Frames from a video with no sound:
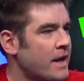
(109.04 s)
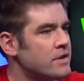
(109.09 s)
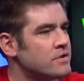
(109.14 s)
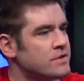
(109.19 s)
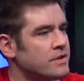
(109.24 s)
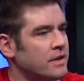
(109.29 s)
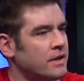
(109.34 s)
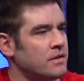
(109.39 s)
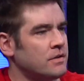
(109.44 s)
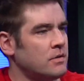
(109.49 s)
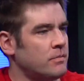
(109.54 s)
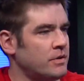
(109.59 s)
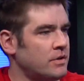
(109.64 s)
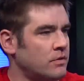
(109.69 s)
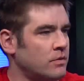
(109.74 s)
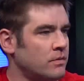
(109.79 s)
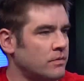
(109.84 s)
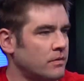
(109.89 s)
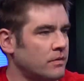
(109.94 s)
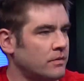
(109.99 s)
how did you get in? You've been
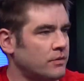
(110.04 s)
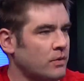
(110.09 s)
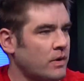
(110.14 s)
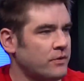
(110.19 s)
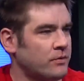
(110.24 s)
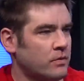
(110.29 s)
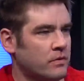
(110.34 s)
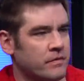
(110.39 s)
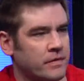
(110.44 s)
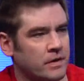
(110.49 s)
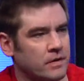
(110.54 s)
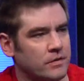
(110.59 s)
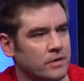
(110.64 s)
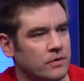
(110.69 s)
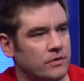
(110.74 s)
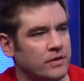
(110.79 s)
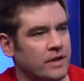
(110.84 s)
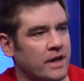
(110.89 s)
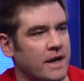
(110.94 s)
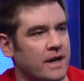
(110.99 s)
doing so. I sort of think of
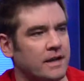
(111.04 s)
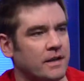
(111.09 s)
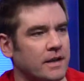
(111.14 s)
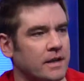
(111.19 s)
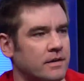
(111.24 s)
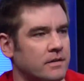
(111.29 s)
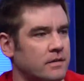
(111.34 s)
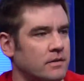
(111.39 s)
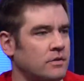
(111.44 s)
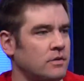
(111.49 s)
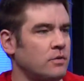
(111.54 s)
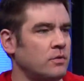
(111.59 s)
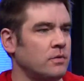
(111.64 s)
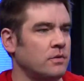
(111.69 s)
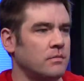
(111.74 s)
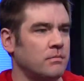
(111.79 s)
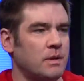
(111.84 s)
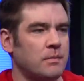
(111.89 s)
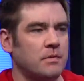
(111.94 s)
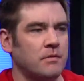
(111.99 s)
you as a guy like you
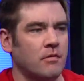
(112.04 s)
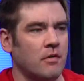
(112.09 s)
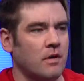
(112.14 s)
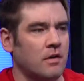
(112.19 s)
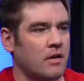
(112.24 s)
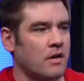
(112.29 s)
and maybe Ron